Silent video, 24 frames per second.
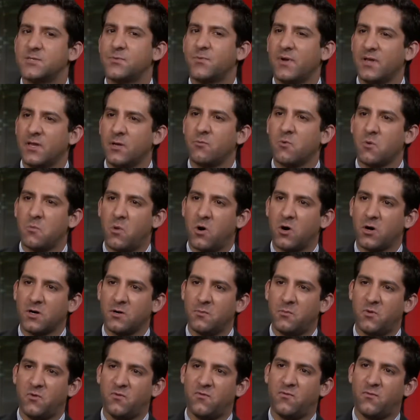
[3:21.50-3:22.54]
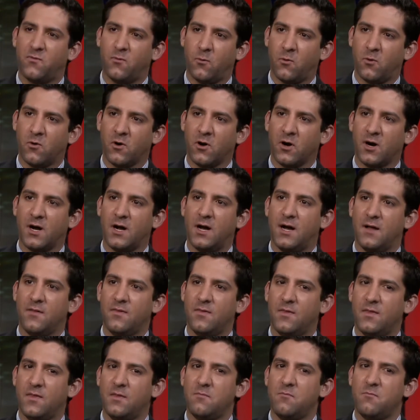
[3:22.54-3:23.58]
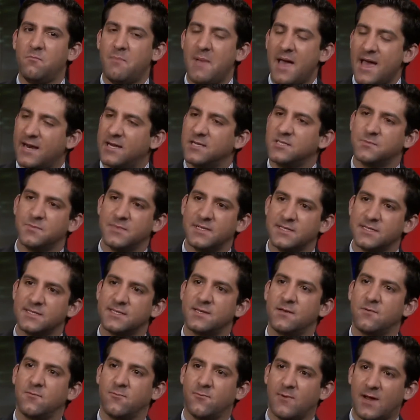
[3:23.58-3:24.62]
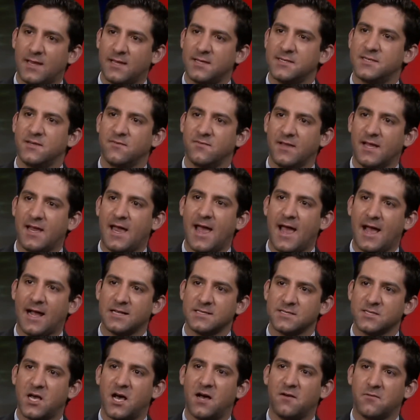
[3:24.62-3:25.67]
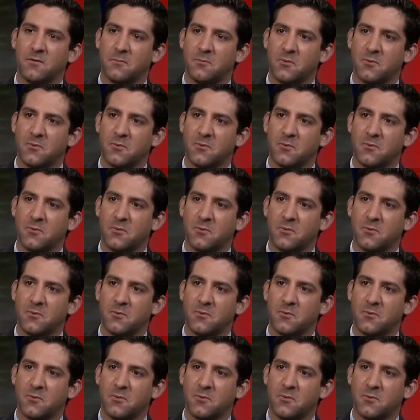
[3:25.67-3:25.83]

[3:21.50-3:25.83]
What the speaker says: it's really remarkable for management's relatively hands-off